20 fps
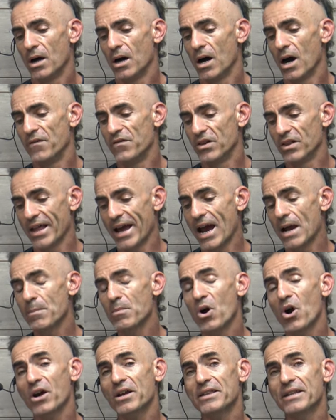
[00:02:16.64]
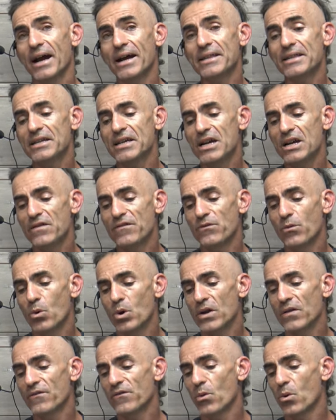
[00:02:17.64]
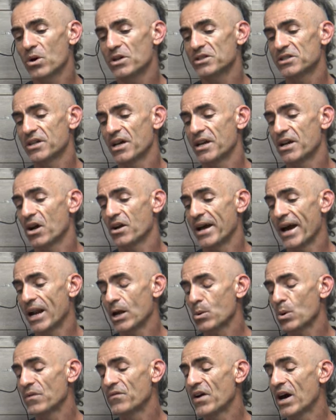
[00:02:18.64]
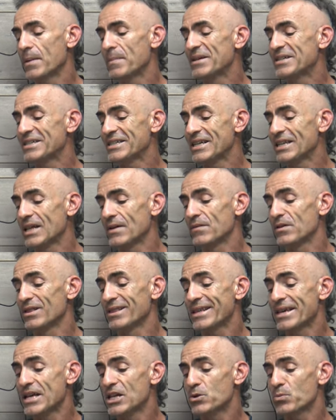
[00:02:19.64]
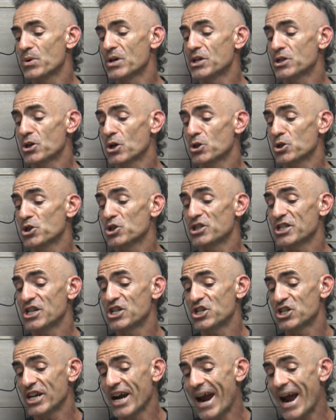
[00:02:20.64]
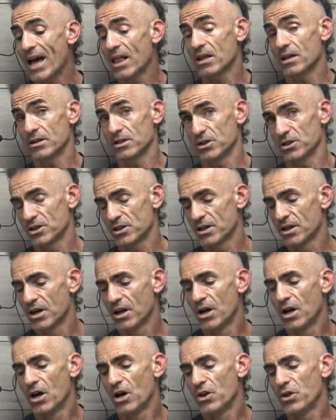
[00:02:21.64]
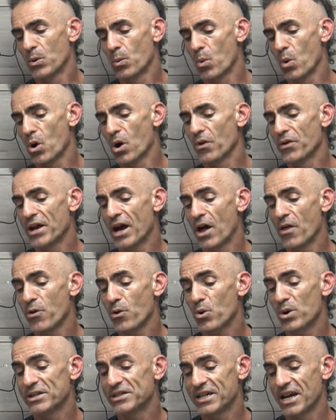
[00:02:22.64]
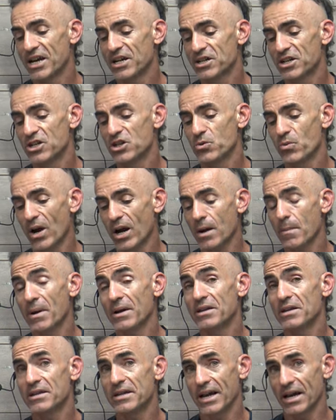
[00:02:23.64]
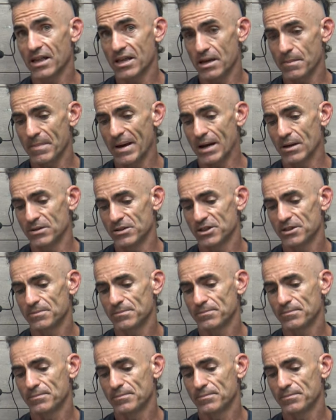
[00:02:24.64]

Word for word: of a landmark 1944 study on adequate vitamin C level leads researchers to challenge the World Health Organization's recommended daily amounts.